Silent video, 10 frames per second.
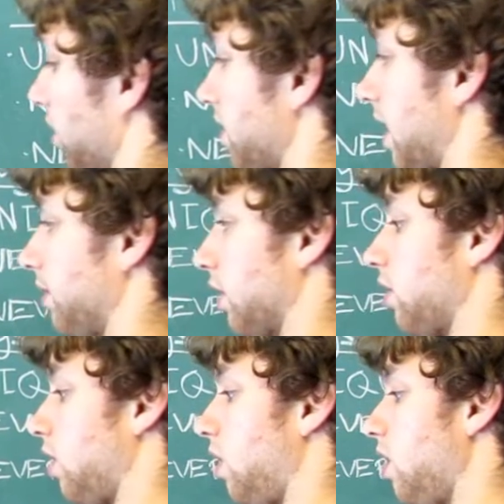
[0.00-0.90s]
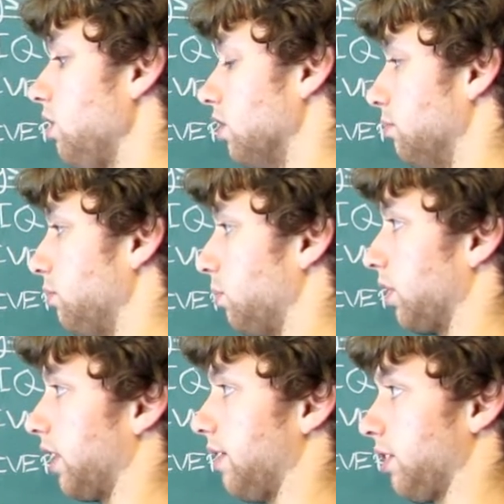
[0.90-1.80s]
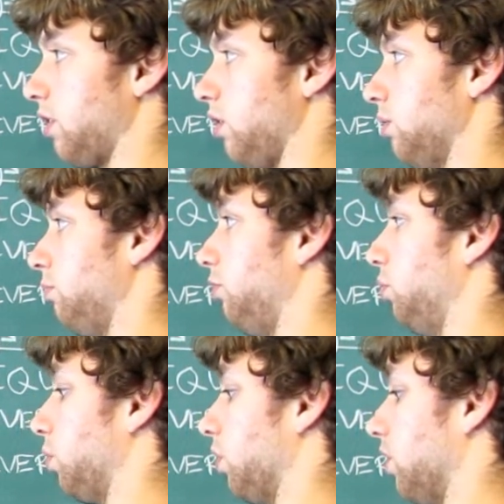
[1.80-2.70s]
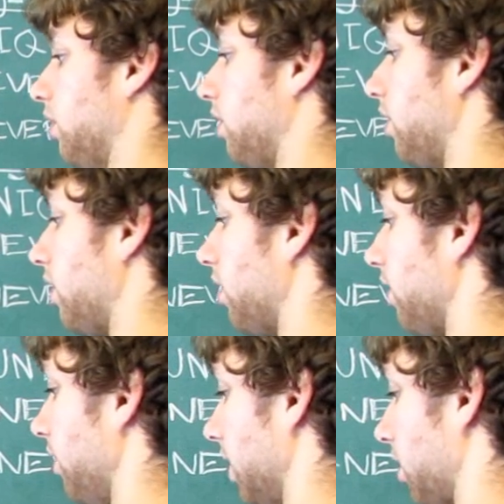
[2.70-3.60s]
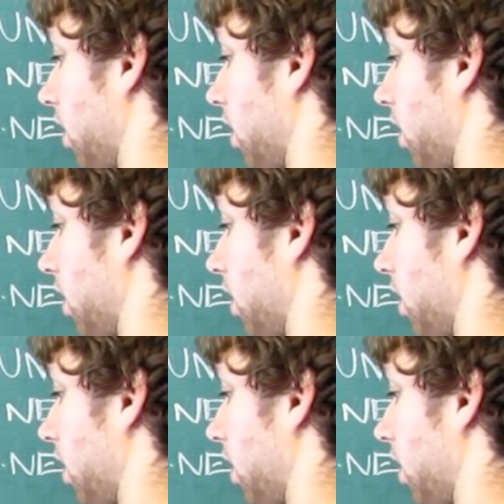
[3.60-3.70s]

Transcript: going to have a column. We're going to have a column for the